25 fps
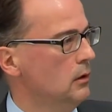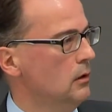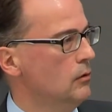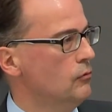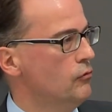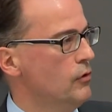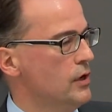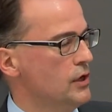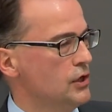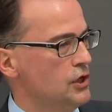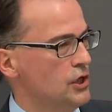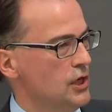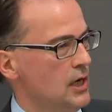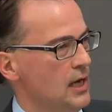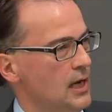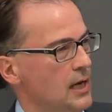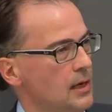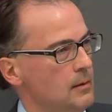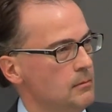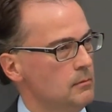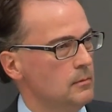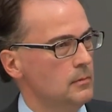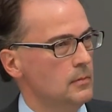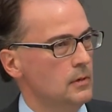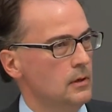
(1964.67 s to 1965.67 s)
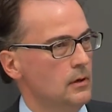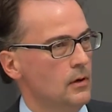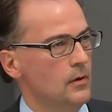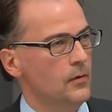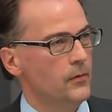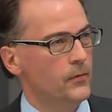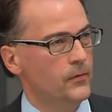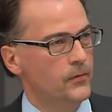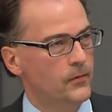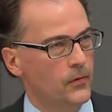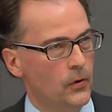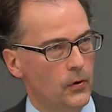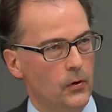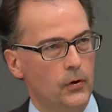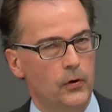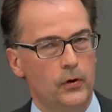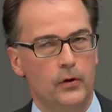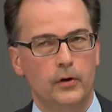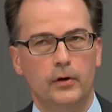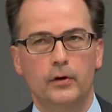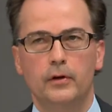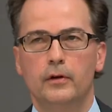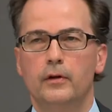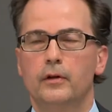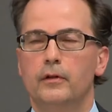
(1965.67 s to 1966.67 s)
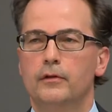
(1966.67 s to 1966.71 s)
regime for